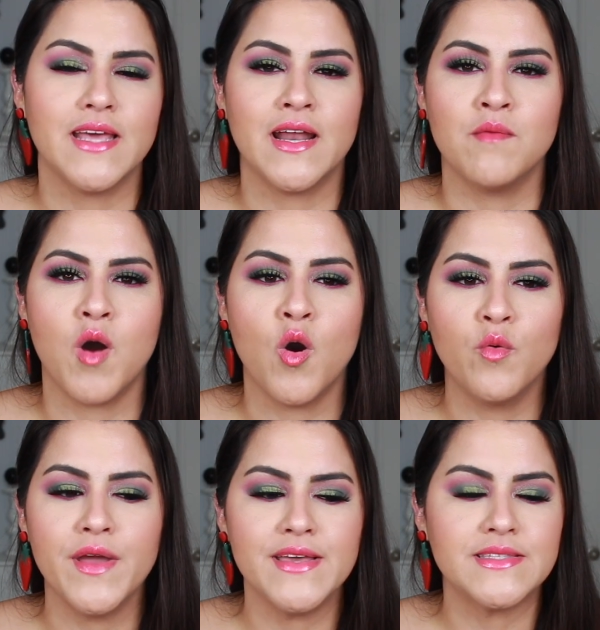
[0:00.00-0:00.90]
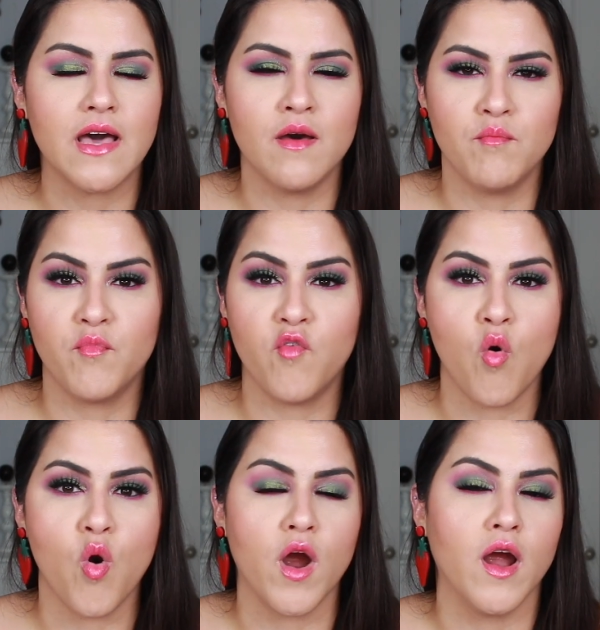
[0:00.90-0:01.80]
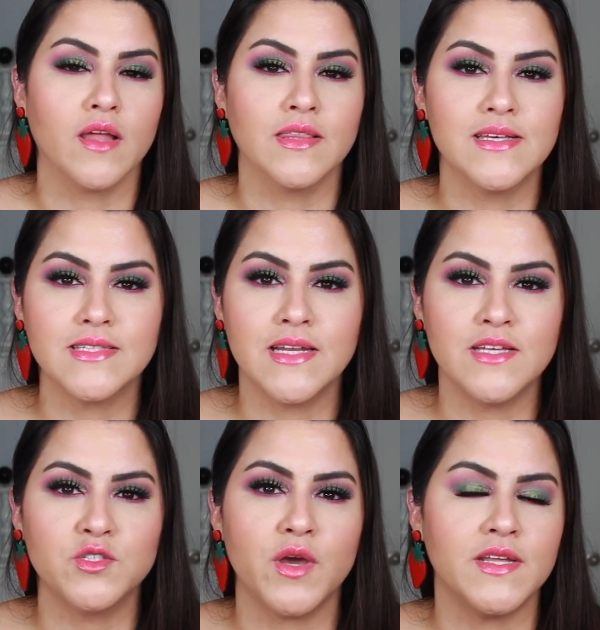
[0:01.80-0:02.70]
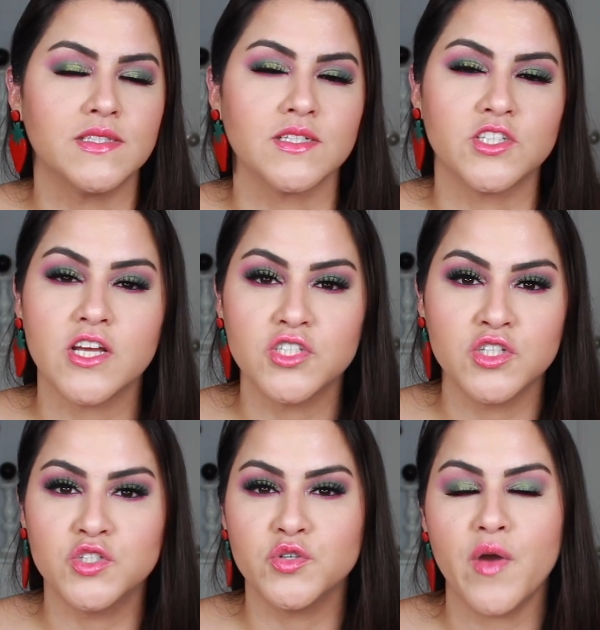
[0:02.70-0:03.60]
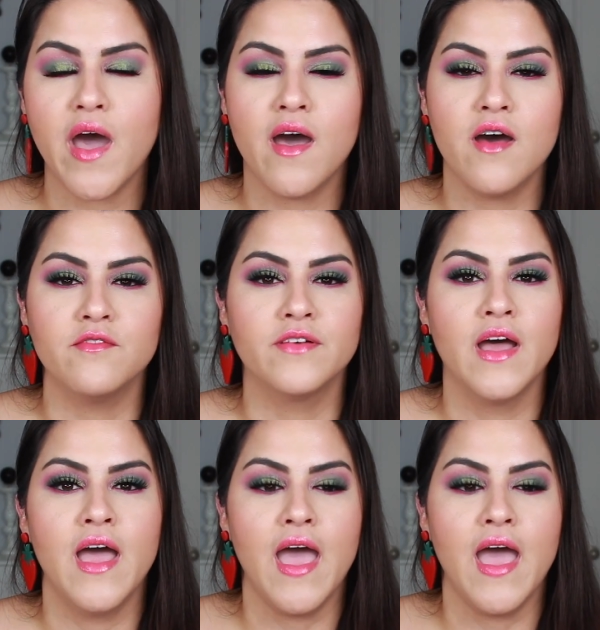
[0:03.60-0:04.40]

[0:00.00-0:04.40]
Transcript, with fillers: And I'm always up for listening to any suggestions you have.